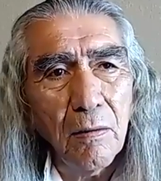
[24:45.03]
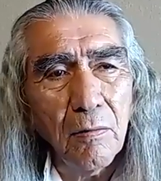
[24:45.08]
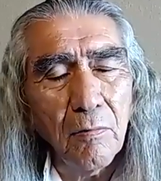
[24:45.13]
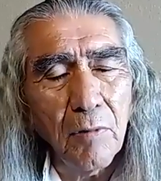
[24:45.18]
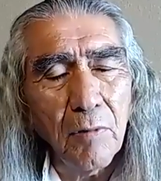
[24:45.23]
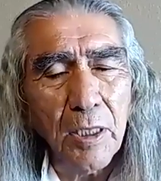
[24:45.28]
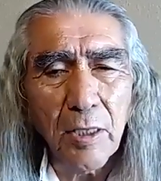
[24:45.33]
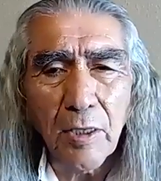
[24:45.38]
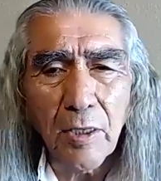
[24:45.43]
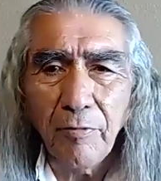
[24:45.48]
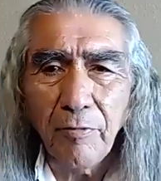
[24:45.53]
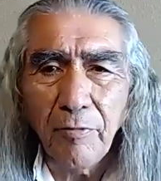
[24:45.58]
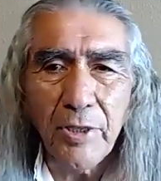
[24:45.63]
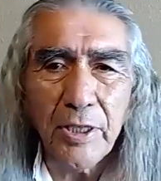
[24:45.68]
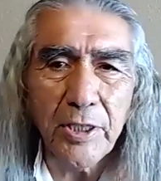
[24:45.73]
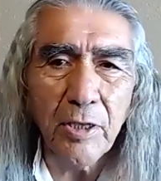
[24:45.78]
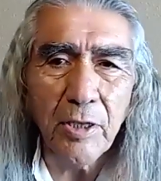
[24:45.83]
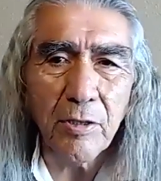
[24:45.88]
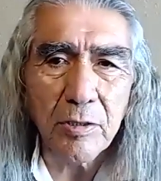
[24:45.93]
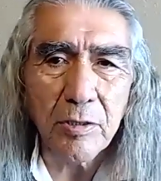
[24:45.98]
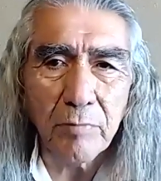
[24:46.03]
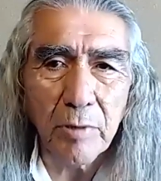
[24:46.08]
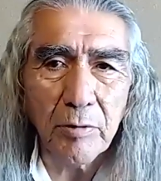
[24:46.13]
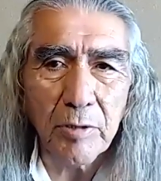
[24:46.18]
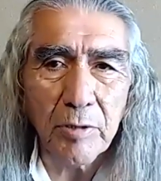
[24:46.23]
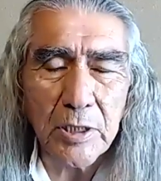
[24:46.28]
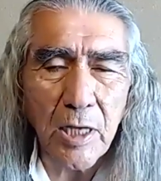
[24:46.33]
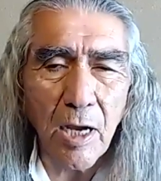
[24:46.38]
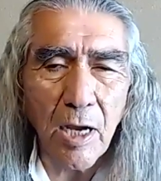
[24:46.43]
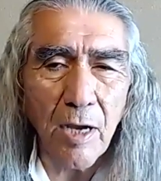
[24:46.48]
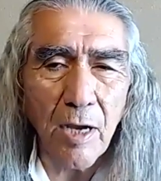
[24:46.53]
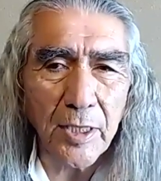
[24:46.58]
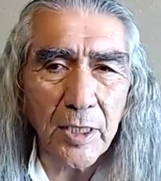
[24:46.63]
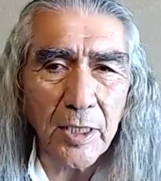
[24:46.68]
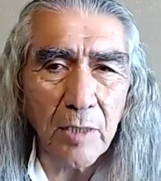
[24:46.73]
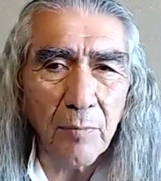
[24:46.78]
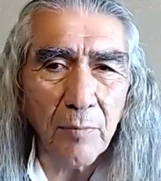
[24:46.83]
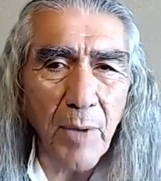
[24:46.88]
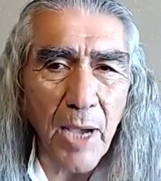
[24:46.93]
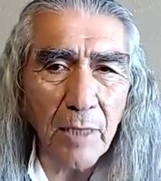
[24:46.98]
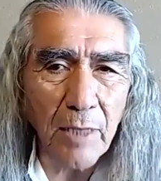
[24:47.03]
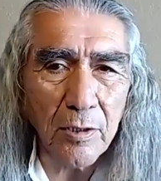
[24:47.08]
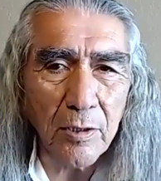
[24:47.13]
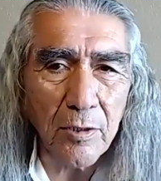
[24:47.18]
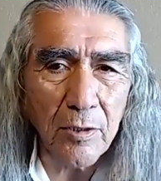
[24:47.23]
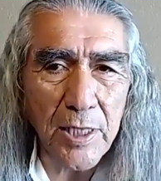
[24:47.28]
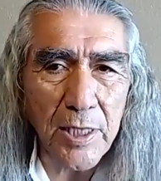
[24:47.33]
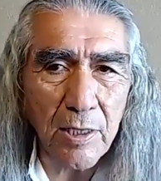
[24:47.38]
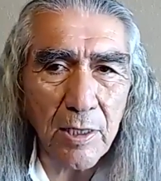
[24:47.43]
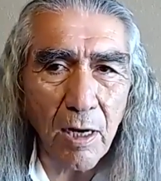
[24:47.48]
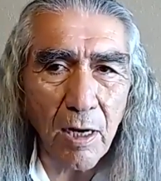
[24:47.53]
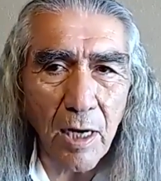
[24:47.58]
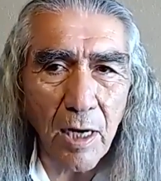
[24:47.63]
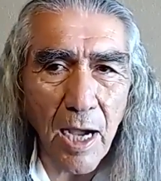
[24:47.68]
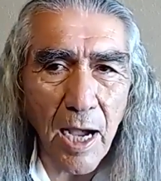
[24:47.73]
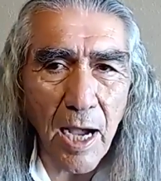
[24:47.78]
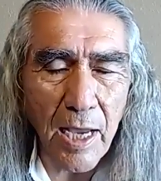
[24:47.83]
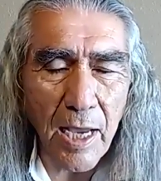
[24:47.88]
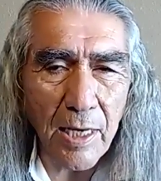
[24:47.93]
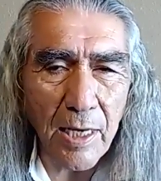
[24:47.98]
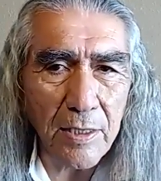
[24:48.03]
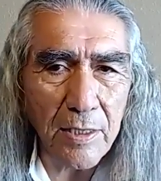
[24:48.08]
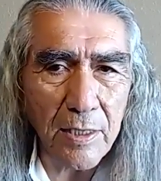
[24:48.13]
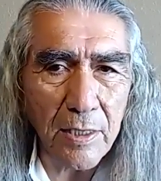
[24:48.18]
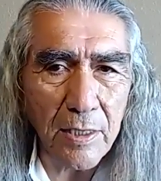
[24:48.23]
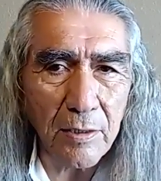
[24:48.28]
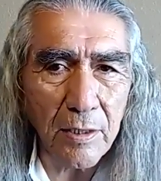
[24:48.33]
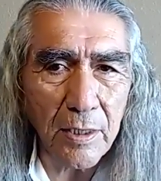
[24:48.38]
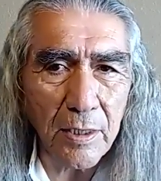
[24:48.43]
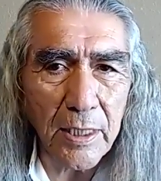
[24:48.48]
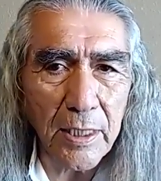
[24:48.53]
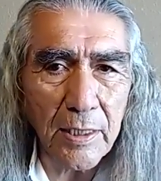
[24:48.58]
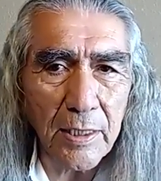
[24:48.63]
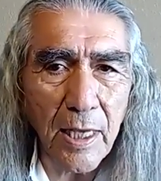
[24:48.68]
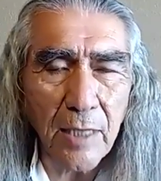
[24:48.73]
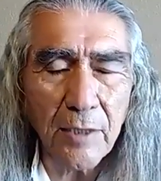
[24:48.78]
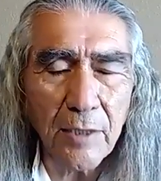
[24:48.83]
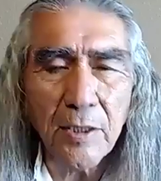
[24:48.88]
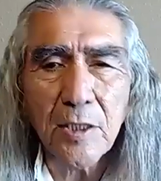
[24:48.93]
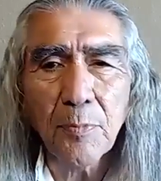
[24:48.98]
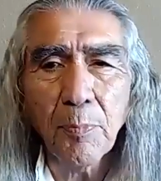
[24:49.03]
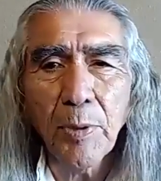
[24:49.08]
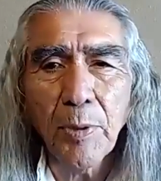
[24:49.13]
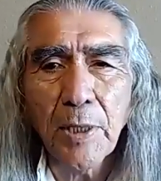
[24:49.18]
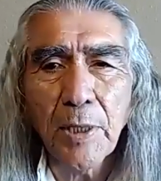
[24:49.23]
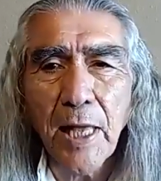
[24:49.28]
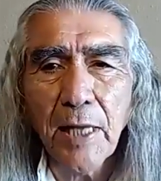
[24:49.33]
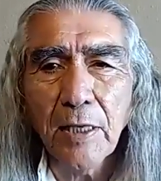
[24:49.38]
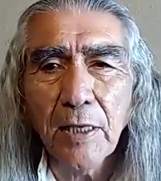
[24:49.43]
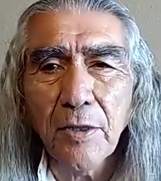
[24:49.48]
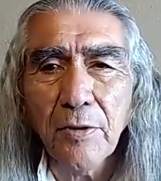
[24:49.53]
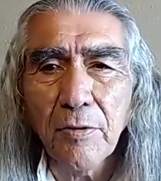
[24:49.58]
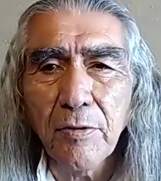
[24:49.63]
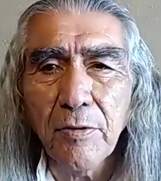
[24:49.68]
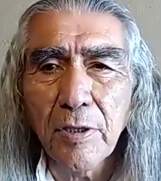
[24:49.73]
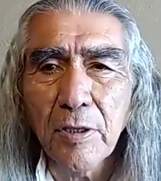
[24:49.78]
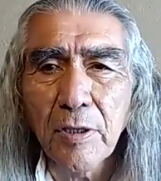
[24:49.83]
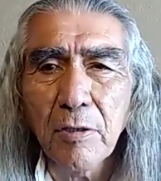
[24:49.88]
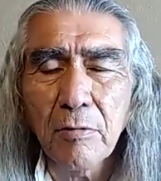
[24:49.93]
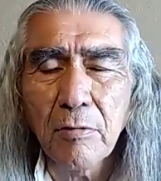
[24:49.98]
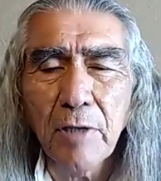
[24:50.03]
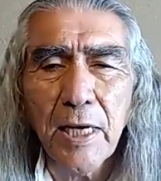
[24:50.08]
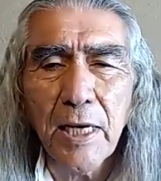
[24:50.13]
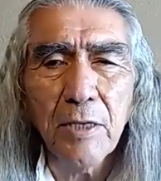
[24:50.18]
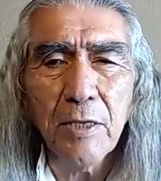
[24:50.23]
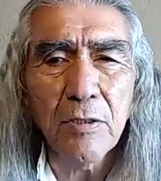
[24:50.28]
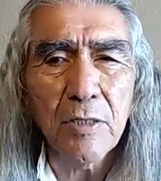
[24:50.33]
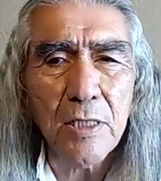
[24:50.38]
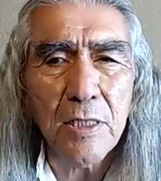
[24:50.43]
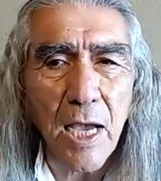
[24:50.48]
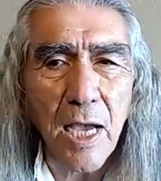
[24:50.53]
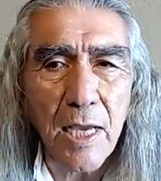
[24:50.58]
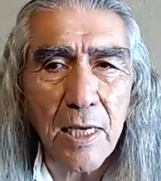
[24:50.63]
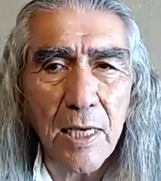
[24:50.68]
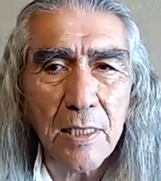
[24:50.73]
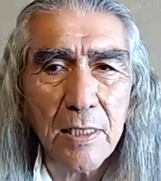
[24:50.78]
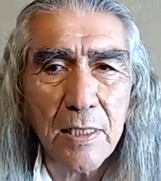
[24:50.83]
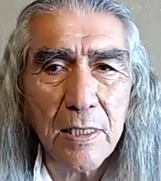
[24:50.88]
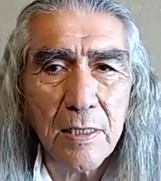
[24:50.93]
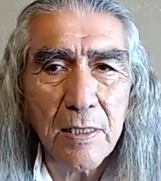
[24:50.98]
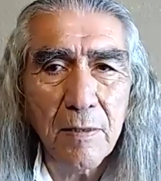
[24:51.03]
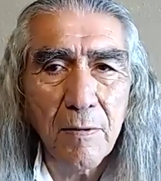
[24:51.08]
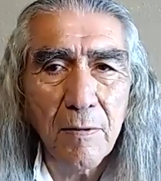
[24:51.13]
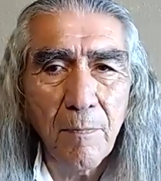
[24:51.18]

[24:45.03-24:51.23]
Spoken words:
one of the videos where we're talking about losing our eyes and looking at this planet through the Creator's eyes.